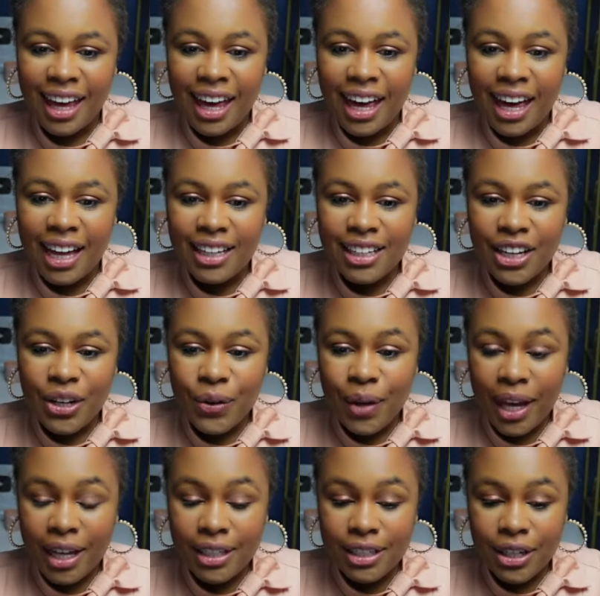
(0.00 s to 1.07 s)
Hello,
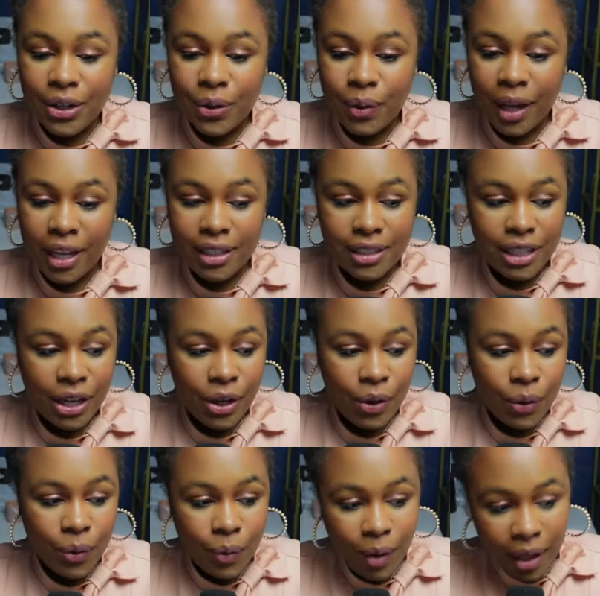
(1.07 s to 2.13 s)
hello,
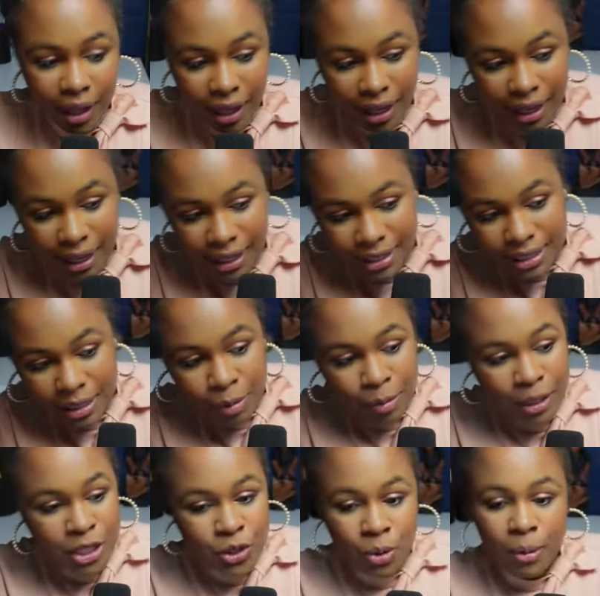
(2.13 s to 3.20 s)
hello. And let me
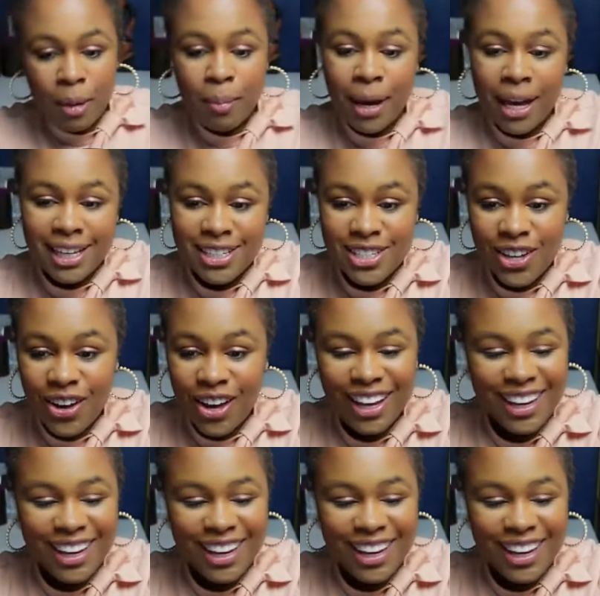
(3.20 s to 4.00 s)
make sure my mic is on.